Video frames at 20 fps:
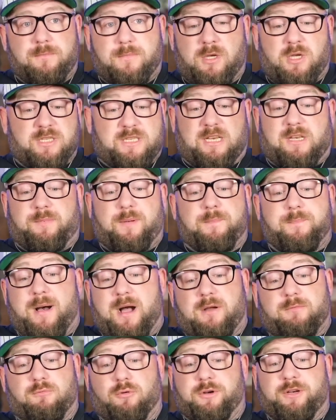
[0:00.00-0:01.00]
because I'd have been
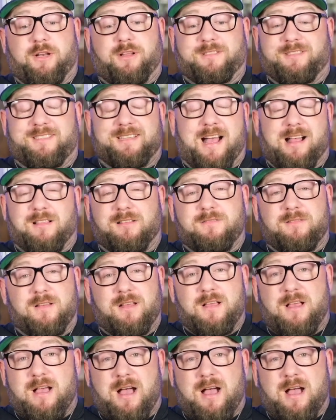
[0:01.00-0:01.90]
back running on self.